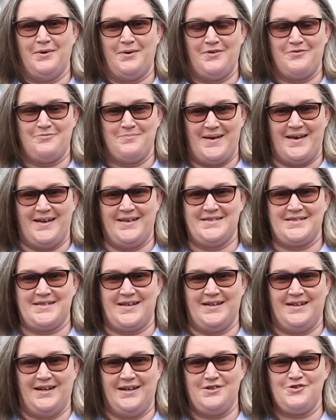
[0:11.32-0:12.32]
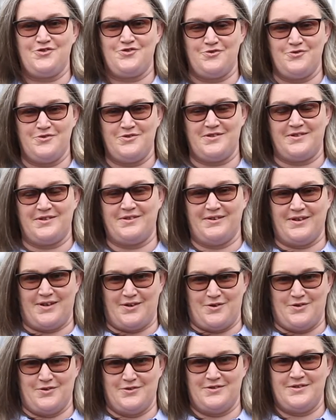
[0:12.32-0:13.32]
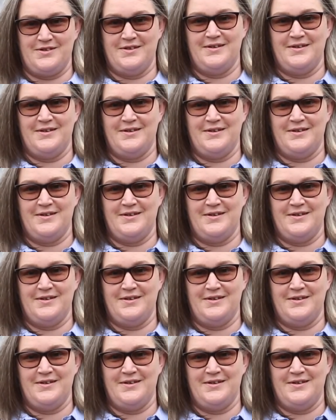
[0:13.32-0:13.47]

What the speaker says: Who have met an extraordinary God.